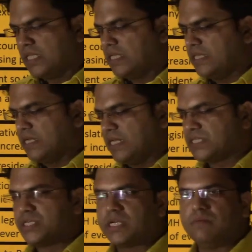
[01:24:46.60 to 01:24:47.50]
that the
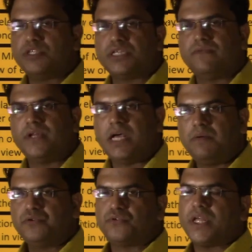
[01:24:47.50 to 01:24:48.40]
Election Commission will
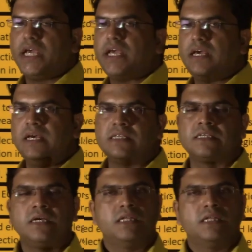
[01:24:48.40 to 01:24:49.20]
have to take is